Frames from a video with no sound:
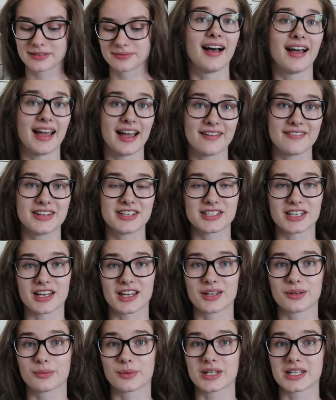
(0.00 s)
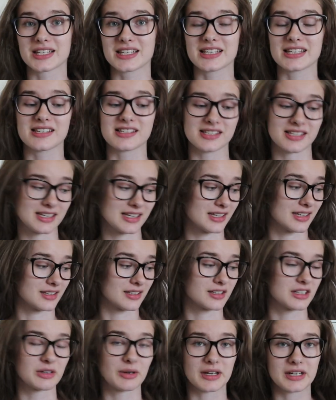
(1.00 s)
I haven't done one of these
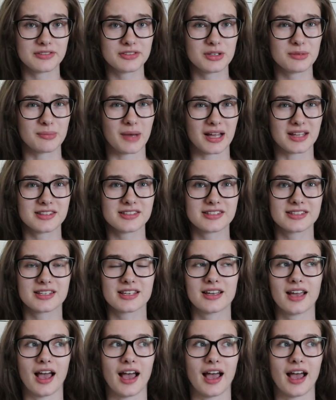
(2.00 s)
in quite a few months.